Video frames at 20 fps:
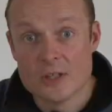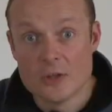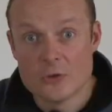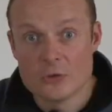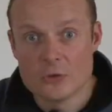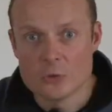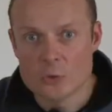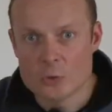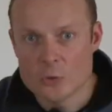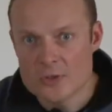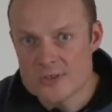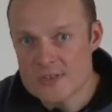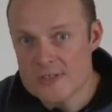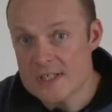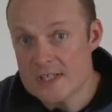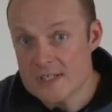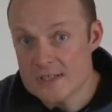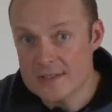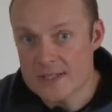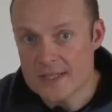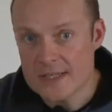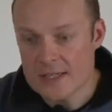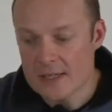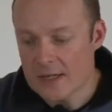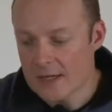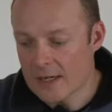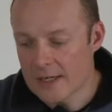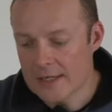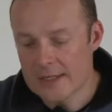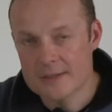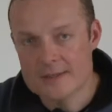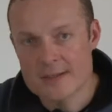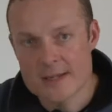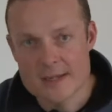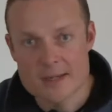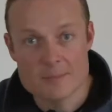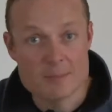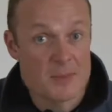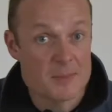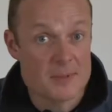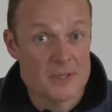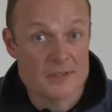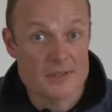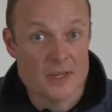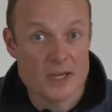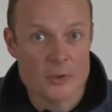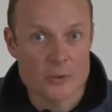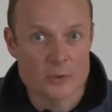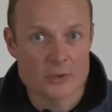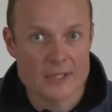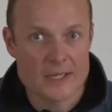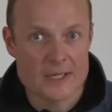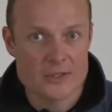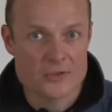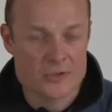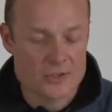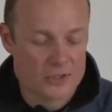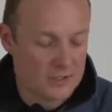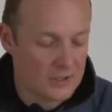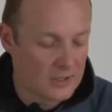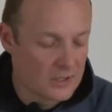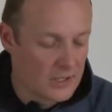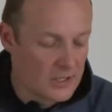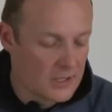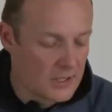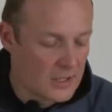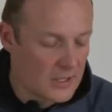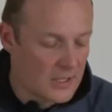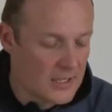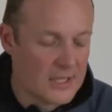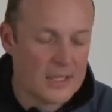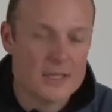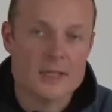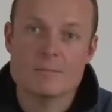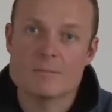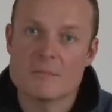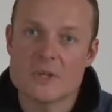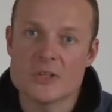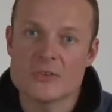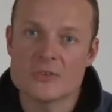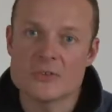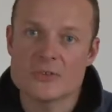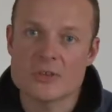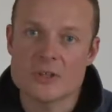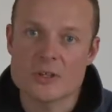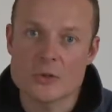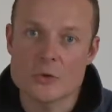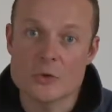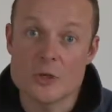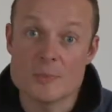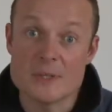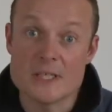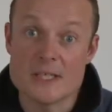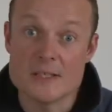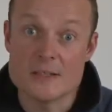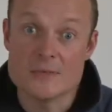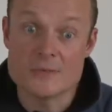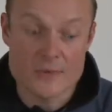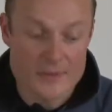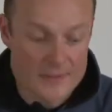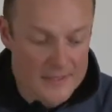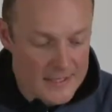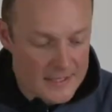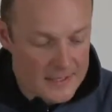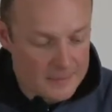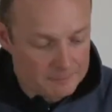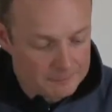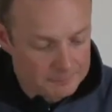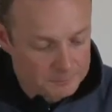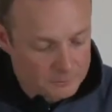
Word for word: So sea state and maybe a towel and extra kit is going to be needed for that.